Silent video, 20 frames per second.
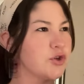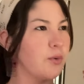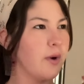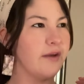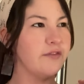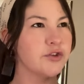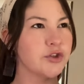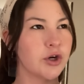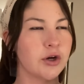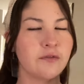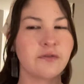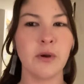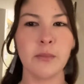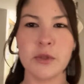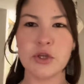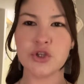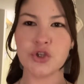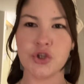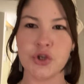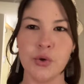Wives shirt from
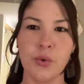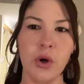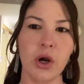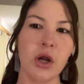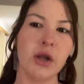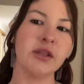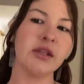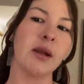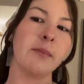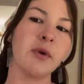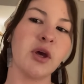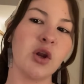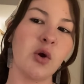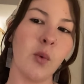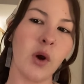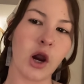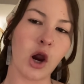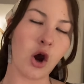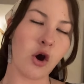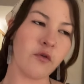this tour that I'm going to
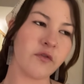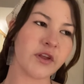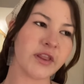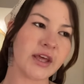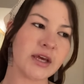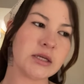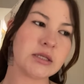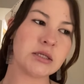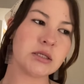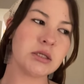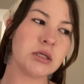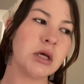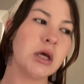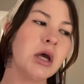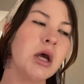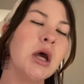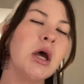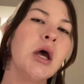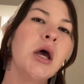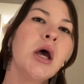wear over this.
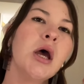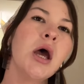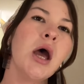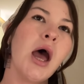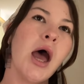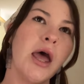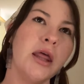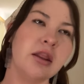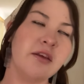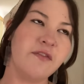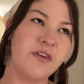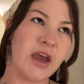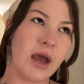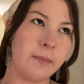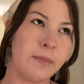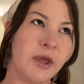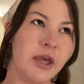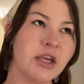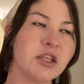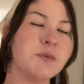And the
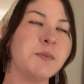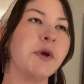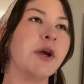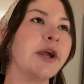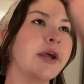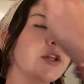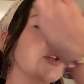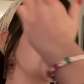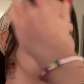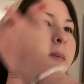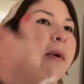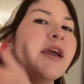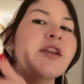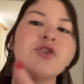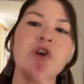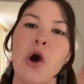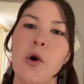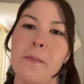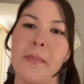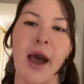VIP experience, we make
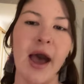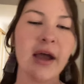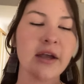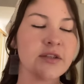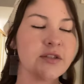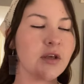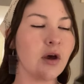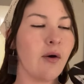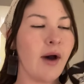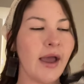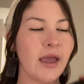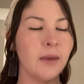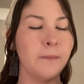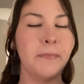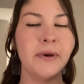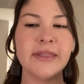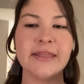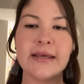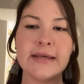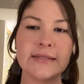tote bags, so I can
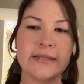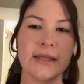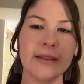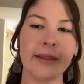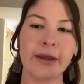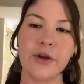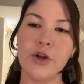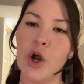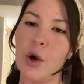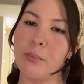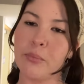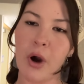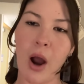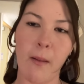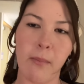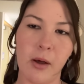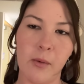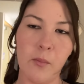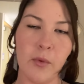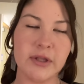put this in there no
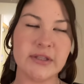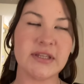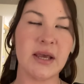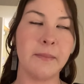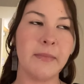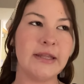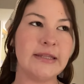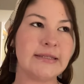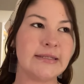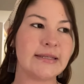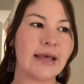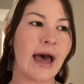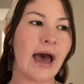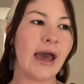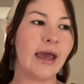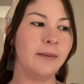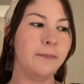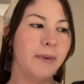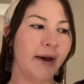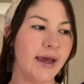problem once I'm
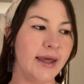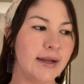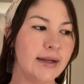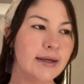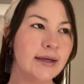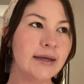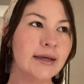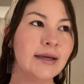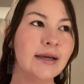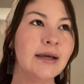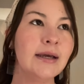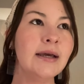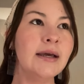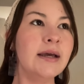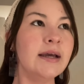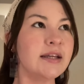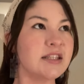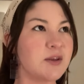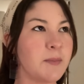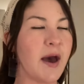inside, but
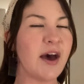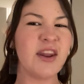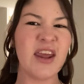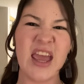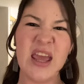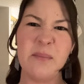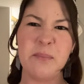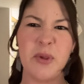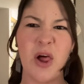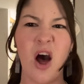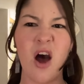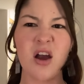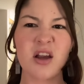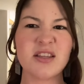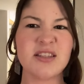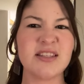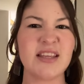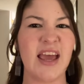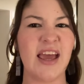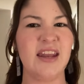it's about 8
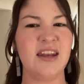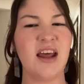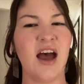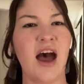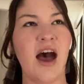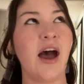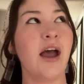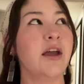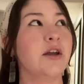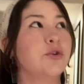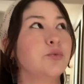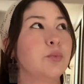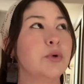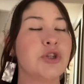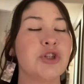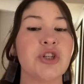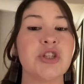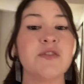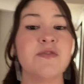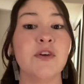blocks, and I would
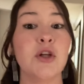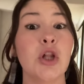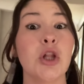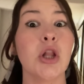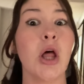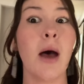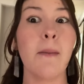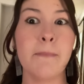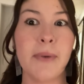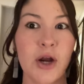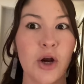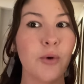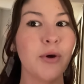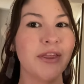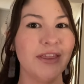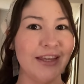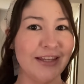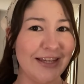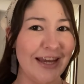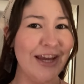just feel a lot better
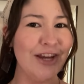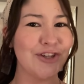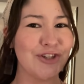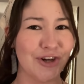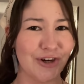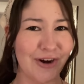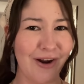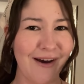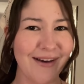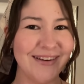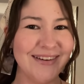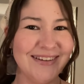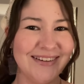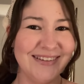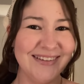with a t-shirt on.